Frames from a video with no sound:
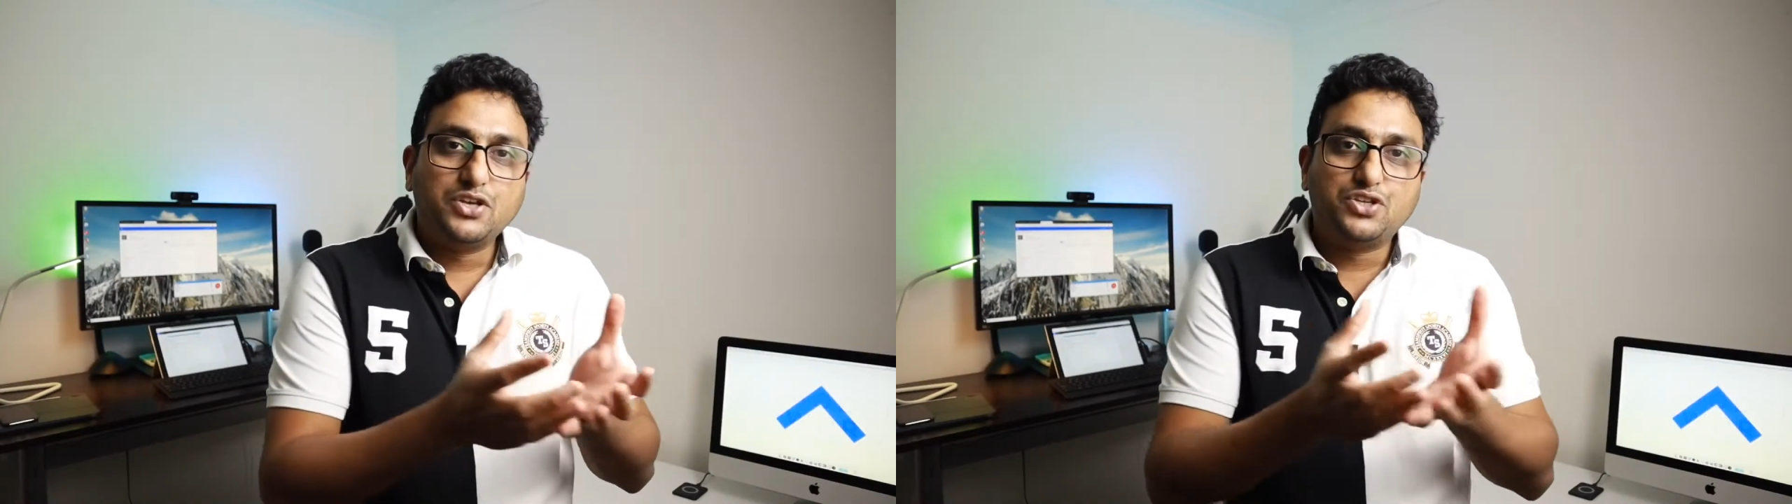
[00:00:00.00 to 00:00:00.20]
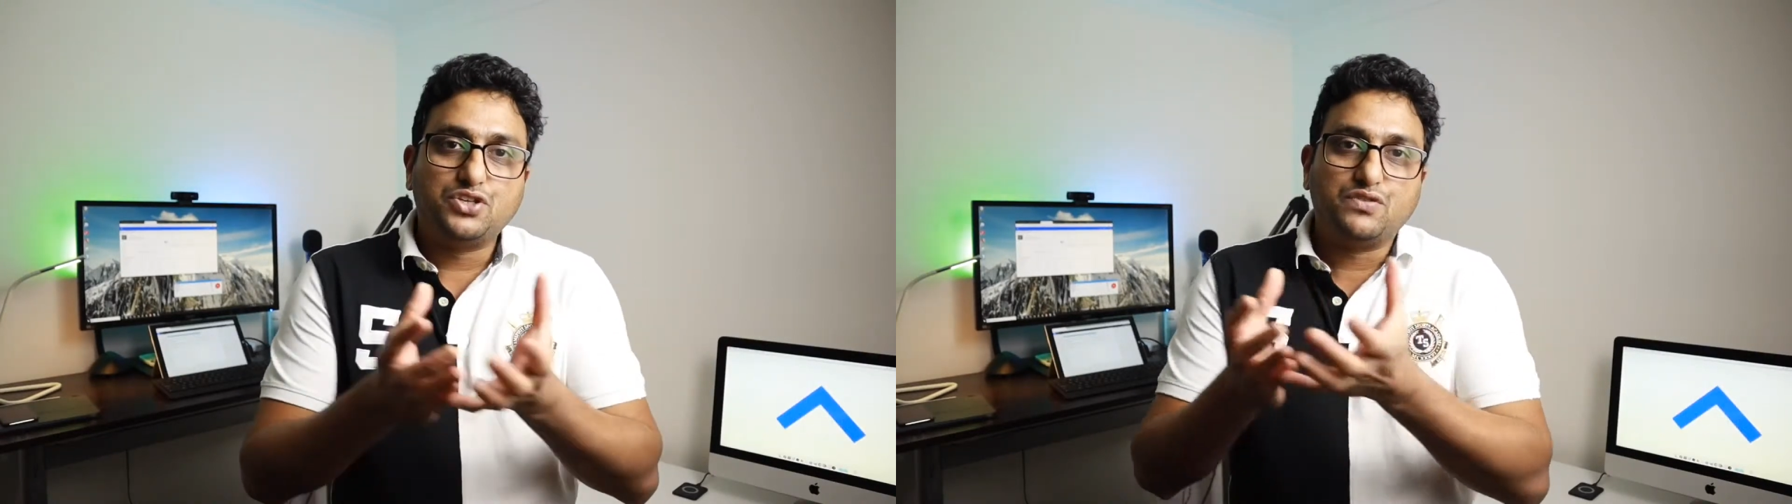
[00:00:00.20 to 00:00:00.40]

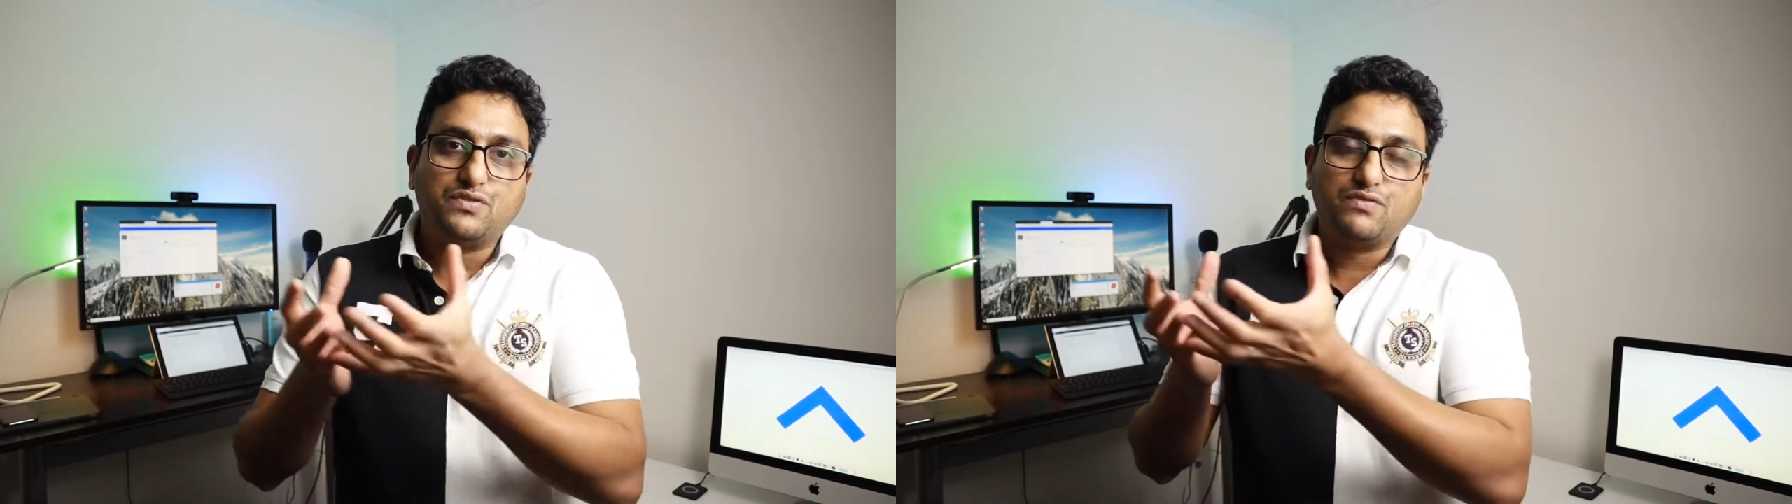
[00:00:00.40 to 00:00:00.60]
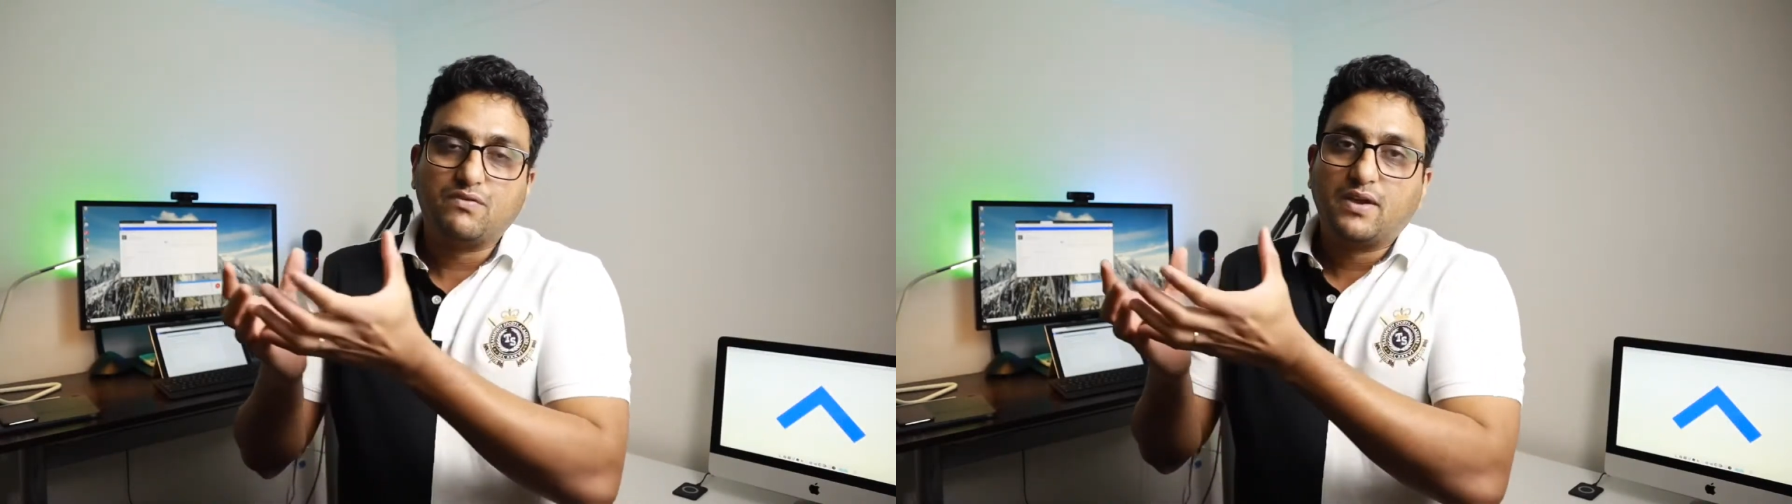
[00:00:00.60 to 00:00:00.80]

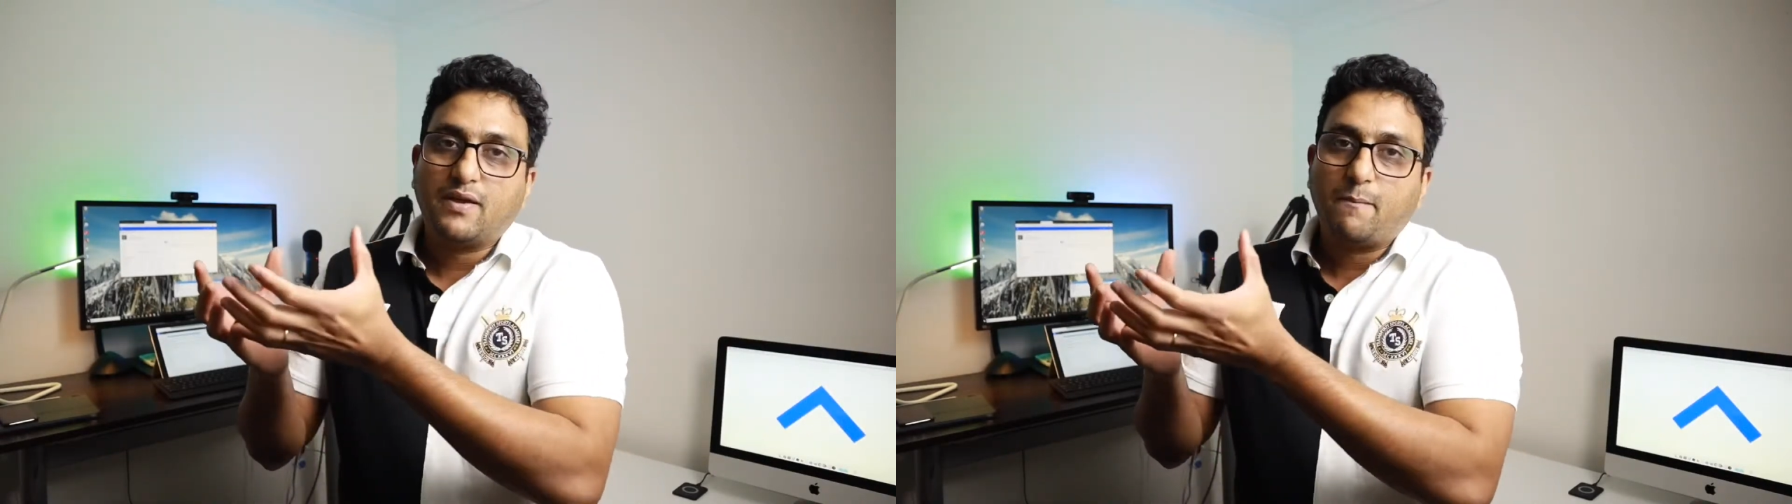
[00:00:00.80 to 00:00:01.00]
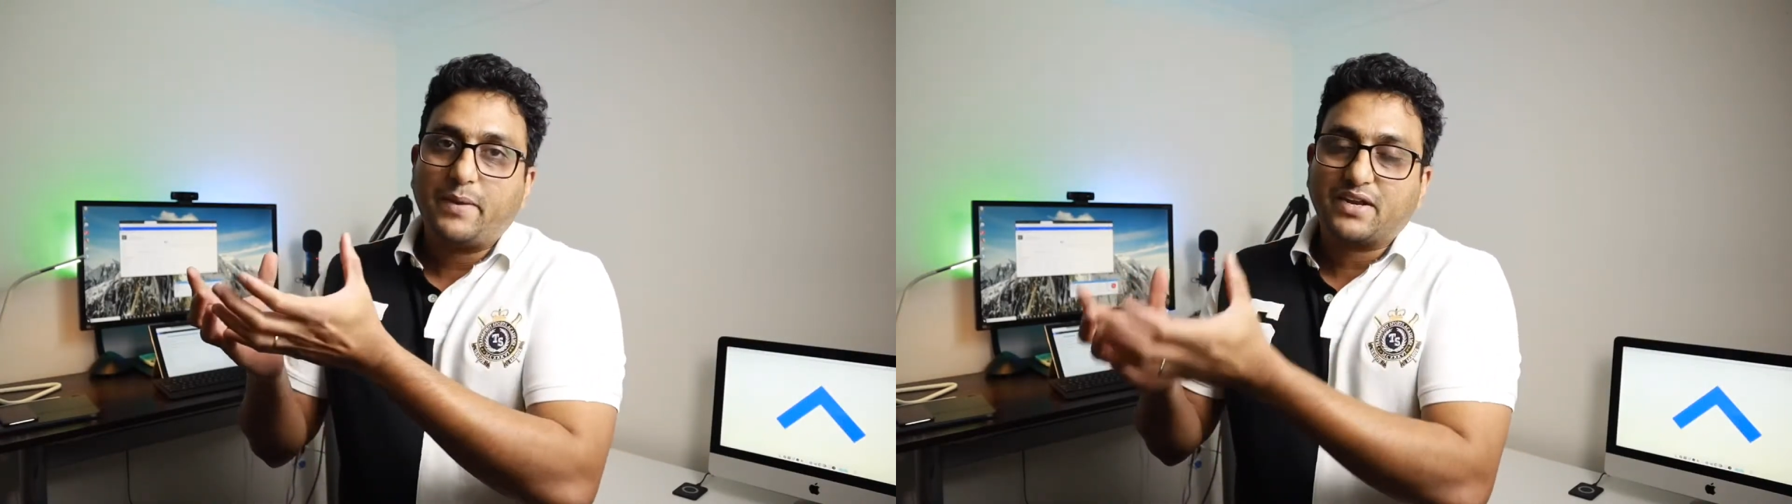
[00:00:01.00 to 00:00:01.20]
to
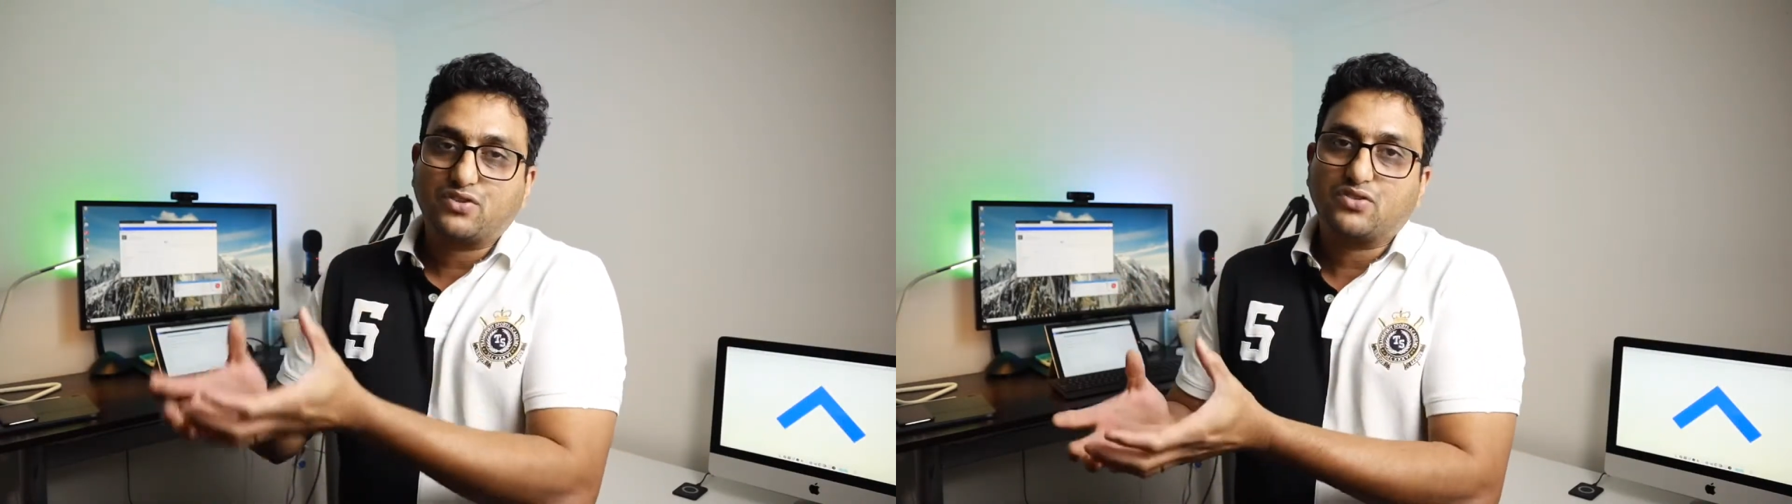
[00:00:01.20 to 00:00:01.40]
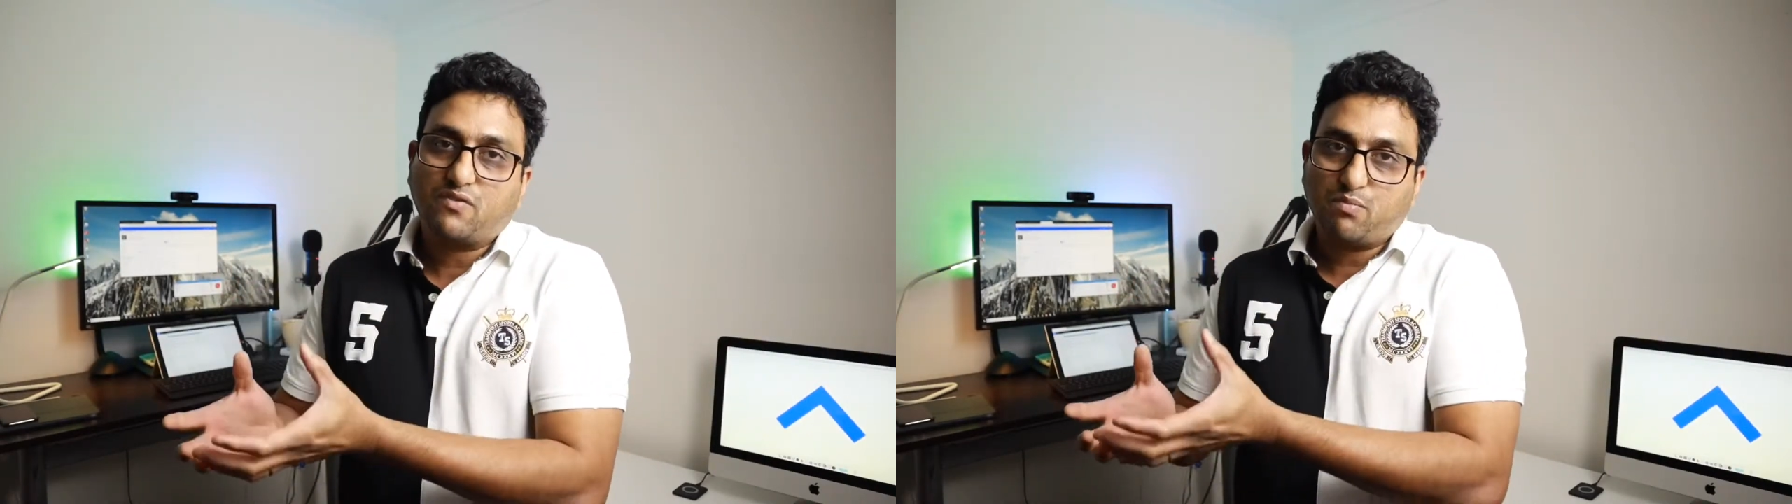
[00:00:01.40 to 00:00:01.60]

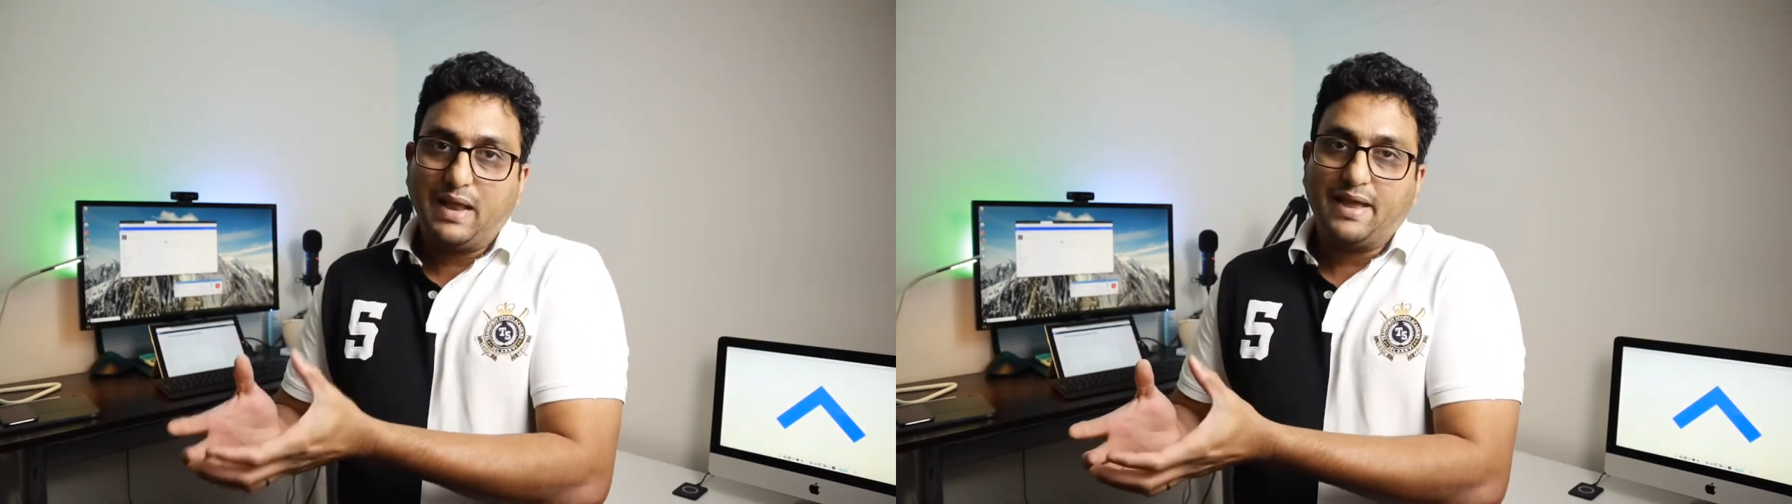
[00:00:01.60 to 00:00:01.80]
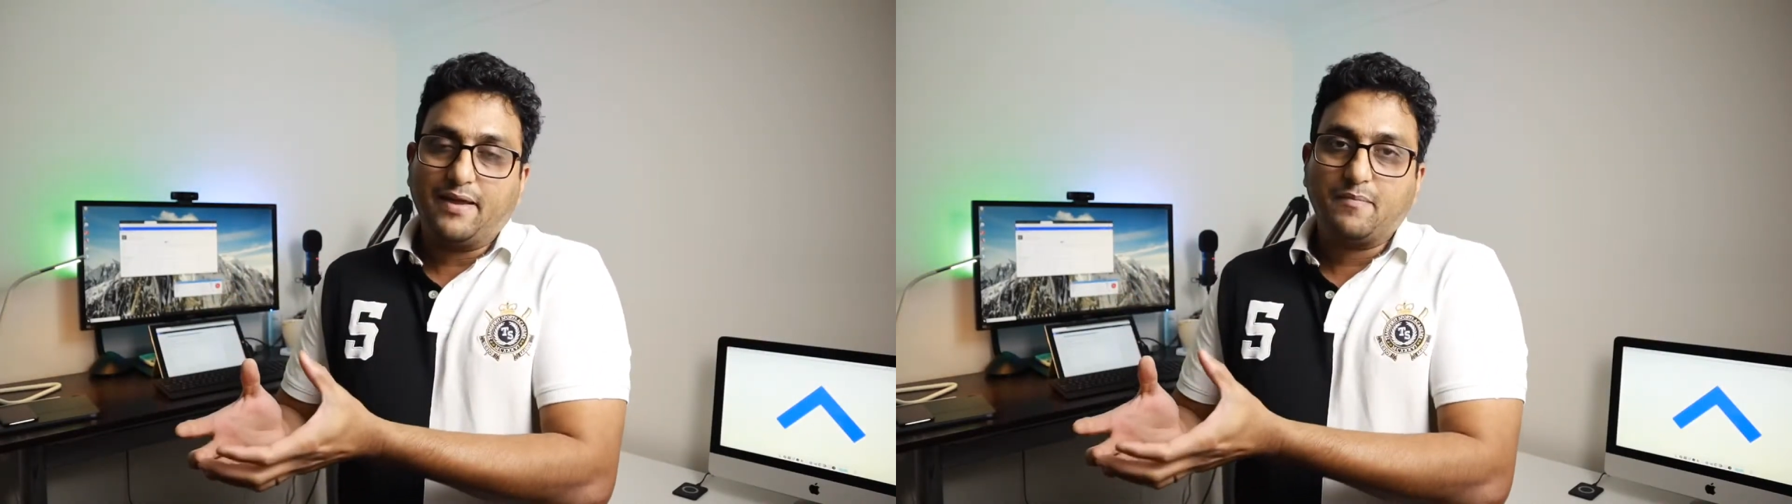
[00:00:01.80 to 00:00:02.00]
Microsoft
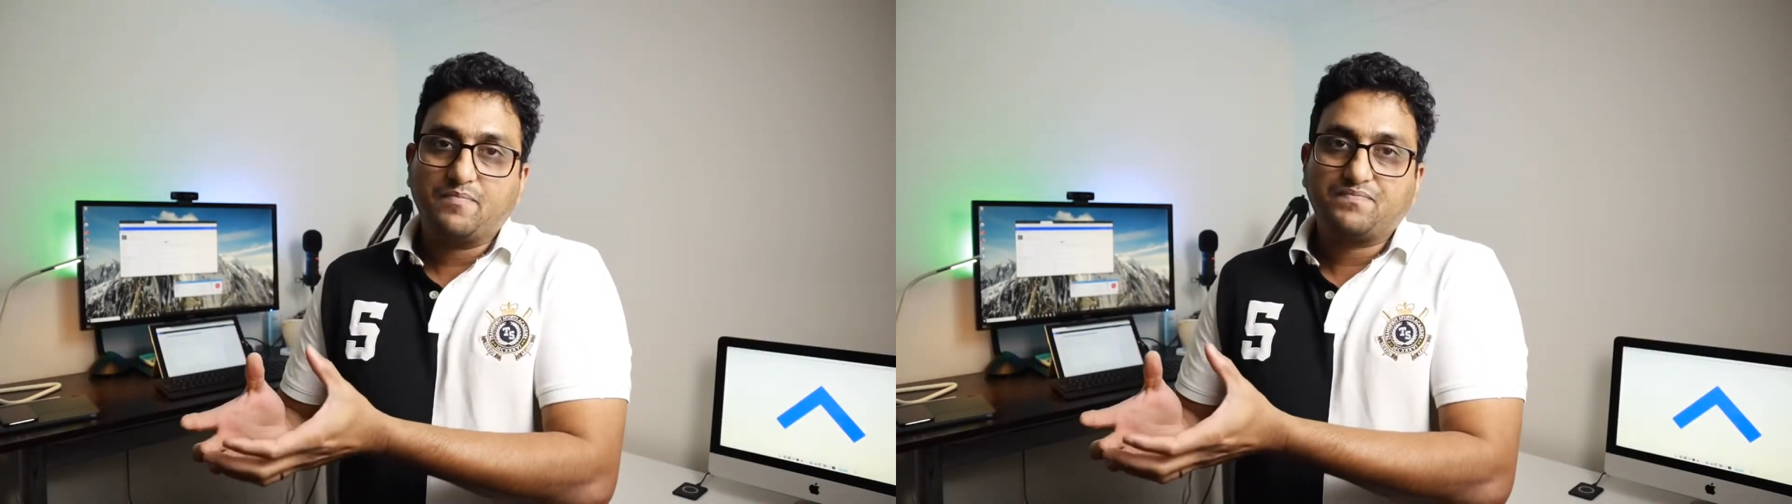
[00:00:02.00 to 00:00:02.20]
Planner.